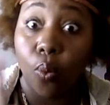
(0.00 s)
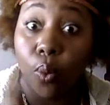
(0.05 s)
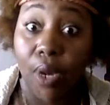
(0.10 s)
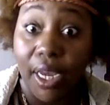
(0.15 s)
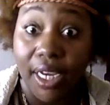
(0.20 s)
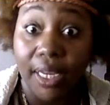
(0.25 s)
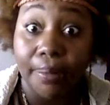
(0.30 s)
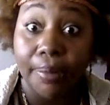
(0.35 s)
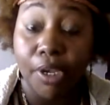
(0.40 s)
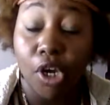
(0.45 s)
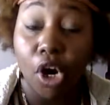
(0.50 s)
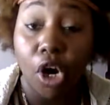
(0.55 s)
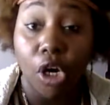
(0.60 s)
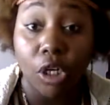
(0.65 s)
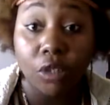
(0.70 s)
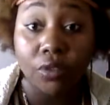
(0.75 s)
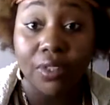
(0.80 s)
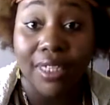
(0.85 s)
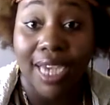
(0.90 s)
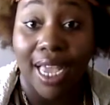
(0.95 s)
it could be a
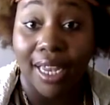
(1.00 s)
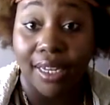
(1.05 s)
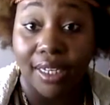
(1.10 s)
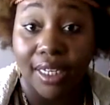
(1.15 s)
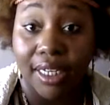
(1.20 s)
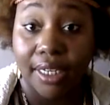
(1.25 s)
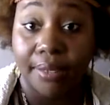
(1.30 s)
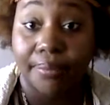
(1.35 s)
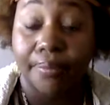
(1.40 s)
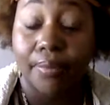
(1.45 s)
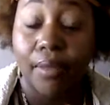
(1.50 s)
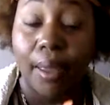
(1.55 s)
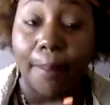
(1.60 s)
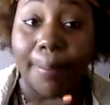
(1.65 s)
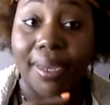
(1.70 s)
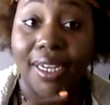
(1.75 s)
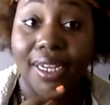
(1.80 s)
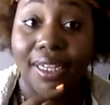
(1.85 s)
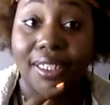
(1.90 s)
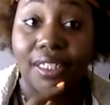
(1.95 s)
harsh reality,
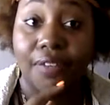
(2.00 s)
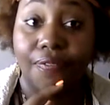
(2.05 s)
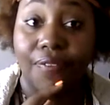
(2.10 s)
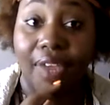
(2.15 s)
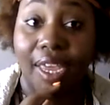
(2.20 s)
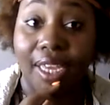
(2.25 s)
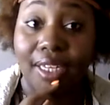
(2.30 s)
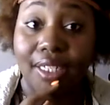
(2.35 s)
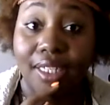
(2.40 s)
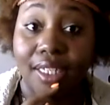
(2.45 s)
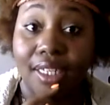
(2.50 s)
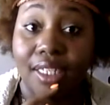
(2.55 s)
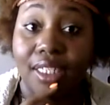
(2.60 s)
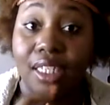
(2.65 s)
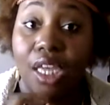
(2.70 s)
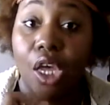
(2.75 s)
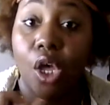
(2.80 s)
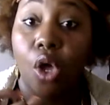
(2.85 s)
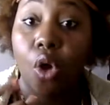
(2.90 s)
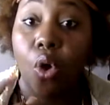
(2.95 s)
because the fact
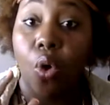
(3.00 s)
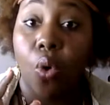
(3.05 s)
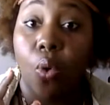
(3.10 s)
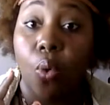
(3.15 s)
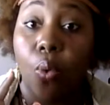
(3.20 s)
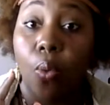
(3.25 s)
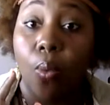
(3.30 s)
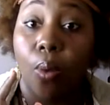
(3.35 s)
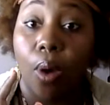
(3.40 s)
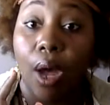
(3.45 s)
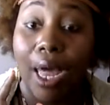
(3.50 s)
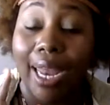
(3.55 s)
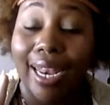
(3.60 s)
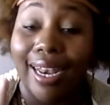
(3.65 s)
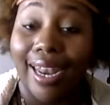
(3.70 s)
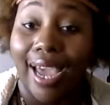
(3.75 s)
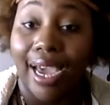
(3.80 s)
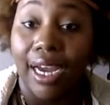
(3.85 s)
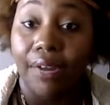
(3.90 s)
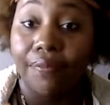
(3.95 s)
is, a
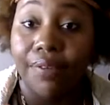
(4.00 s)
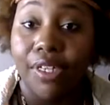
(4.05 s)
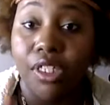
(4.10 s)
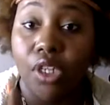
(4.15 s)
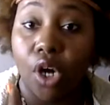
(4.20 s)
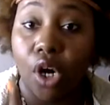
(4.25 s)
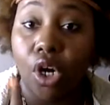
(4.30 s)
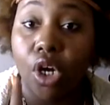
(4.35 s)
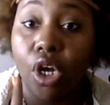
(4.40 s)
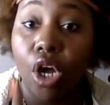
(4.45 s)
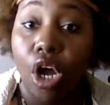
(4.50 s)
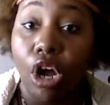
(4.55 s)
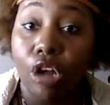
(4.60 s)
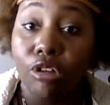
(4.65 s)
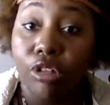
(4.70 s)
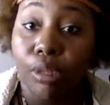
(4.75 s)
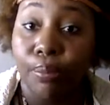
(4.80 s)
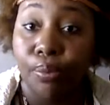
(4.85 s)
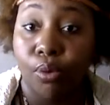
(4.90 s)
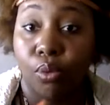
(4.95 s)
lot of us are
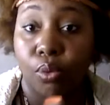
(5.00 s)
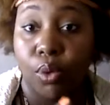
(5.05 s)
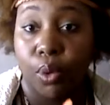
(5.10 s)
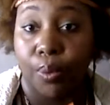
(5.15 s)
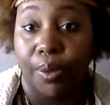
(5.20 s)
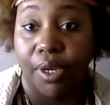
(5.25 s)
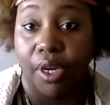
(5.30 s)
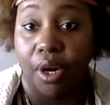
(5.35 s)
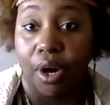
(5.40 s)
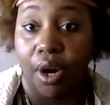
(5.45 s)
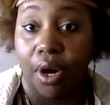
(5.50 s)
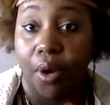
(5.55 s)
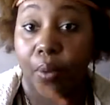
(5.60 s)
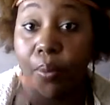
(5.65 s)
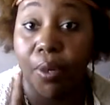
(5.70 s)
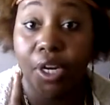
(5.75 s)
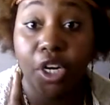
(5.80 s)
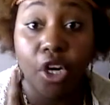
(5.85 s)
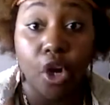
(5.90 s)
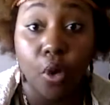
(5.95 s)
comfortable where we are.
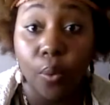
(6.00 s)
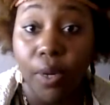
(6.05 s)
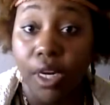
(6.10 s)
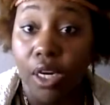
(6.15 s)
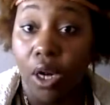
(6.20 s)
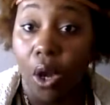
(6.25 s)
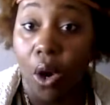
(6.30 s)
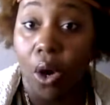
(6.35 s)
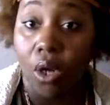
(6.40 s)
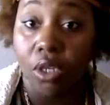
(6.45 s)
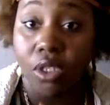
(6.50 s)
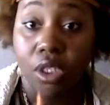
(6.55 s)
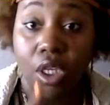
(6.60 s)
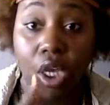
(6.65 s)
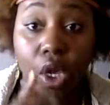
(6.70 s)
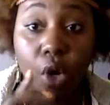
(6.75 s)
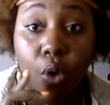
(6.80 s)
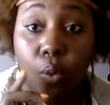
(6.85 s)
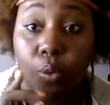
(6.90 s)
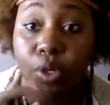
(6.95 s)
We know we lost.
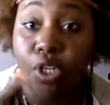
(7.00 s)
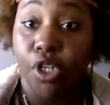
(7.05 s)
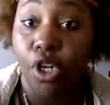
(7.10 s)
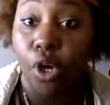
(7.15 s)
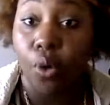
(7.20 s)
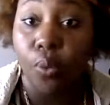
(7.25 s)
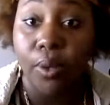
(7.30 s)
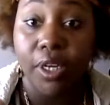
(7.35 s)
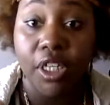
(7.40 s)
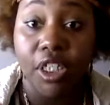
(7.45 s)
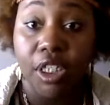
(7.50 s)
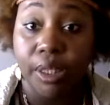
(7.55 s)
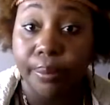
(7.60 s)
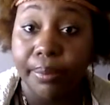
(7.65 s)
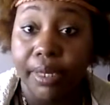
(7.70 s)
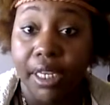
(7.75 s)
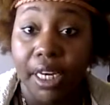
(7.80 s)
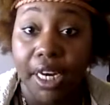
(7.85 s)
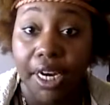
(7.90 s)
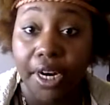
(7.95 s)
We know we shouldn't
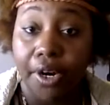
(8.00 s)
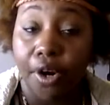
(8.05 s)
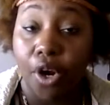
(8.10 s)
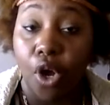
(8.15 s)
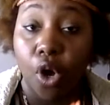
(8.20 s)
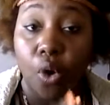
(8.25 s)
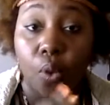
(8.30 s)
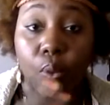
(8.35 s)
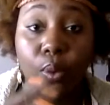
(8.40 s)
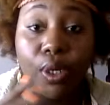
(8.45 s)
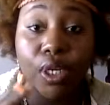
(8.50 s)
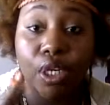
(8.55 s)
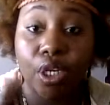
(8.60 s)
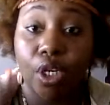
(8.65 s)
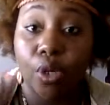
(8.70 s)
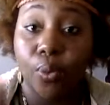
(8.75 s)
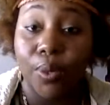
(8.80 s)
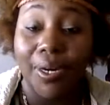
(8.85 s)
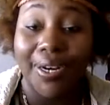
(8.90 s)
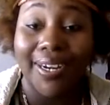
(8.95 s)
be there.
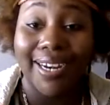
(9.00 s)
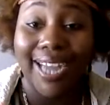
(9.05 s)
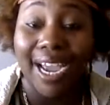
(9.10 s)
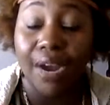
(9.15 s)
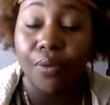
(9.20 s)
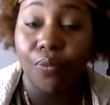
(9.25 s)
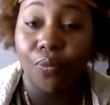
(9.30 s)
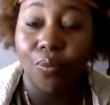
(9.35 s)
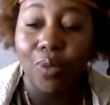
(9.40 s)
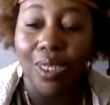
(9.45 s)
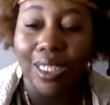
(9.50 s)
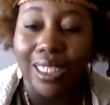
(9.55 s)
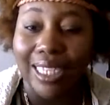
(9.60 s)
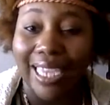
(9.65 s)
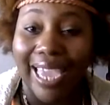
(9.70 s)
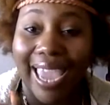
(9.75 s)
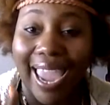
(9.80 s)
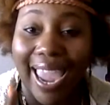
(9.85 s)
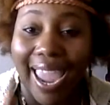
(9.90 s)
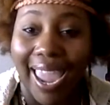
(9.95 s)
We're not
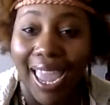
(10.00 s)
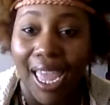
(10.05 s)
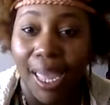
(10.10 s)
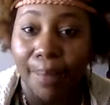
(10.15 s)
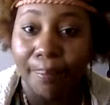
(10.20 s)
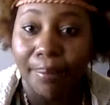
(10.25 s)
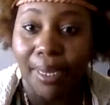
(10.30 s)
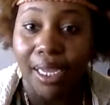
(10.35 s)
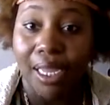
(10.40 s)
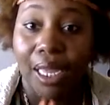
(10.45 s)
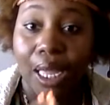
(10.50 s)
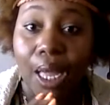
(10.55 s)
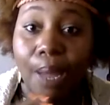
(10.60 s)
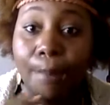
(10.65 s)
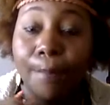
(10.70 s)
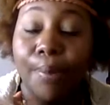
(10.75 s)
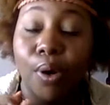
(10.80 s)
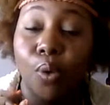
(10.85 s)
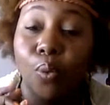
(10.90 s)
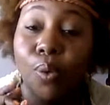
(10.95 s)
really happy,
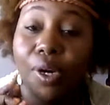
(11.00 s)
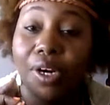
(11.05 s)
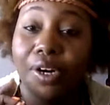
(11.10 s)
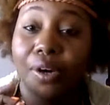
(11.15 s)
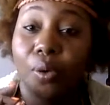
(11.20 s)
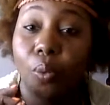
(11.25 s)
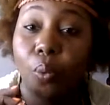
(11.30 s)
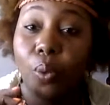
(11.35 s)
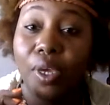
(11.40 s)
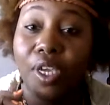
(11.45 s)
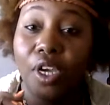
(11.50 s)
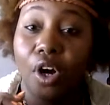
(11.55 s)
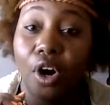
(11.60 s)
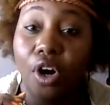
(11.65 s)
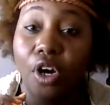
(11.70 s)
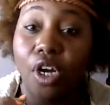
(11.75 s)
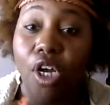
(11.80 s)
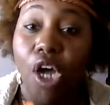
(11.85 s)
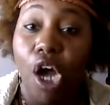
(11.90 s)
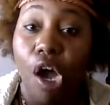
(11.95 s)
but we
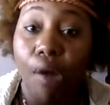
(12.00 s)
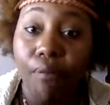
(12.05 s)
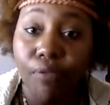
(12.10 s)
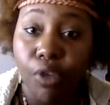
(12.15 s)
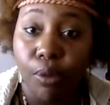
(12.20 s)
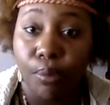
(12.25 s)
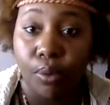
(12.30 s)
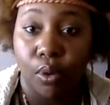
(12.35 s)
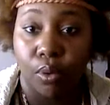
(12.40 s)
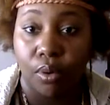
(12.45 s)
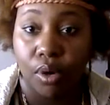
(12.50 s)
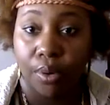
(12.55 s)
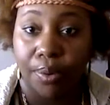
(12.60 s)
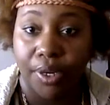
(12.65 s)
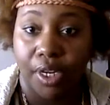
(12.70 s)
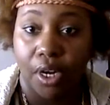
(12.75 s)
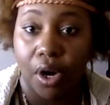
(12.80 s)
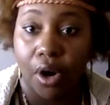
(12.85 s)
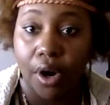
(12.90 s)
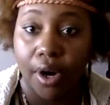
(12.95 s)
are comfortable where
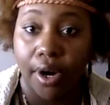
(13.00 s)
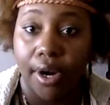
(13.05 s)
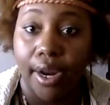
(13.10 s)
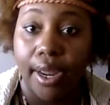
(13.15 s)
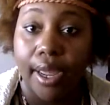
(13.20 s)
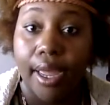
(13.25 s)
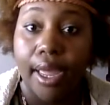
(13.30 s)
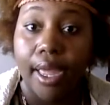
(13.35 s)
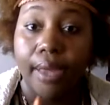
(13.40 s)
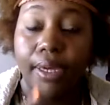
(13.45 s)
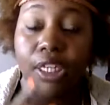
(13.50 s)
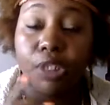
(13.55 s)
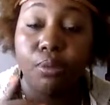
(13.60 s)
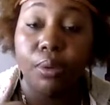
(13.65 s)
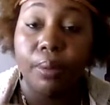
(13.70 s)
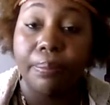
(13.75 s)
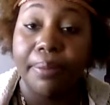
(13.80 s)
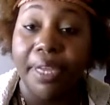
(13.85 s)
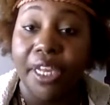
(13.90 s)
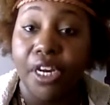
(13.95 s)
we are because
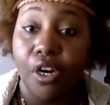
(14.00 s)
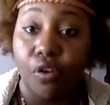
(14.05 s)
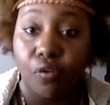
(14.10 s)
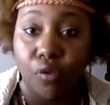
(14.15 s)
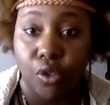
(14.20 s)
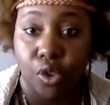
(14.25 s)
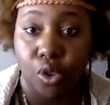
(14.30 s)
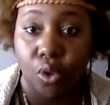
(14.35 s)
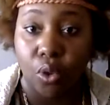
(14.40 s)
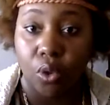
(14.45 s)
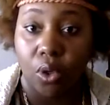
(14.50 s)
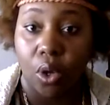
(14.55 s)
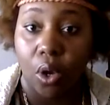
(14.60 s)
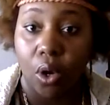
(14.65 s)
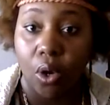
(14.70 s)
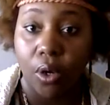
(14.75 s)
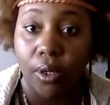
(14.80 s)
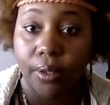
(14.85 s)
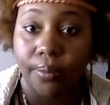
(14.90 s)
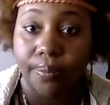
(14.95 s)
we've been there for so
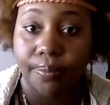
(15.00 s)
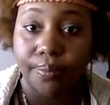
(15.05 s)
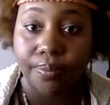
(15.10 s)
long.